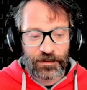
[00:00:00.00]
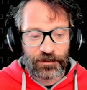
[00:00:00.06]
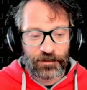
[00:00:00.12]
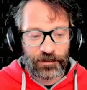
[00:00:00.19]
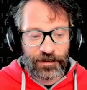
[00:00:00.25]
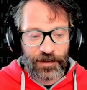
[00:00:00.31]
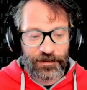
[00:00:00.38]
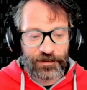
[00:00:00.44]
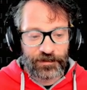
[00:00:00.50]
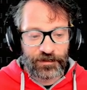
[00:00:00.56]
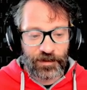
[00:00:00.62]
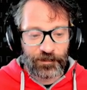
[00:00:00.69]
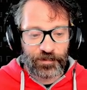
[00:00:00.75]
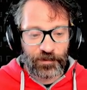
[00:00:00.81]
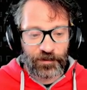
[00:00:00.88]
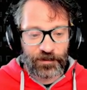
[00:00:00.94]
located
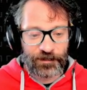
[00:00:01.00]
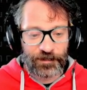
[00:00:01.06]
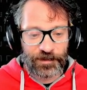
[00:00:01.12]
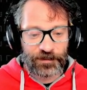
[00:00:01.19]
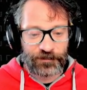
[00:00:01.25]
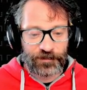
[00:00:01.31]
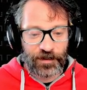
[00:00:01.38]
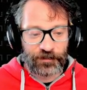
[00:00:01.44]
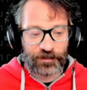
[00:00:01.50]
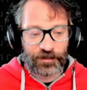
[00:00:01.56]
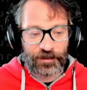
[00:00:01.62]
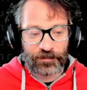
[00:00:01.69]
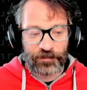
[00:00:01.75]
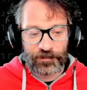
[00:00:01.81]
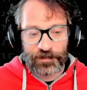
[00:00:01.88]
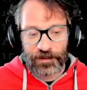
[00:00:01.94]
approximately 5
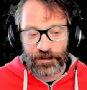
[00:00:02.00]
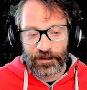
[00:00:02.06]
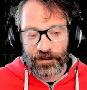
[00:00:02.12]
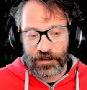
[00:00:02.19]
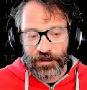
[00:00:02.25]
minutes from here.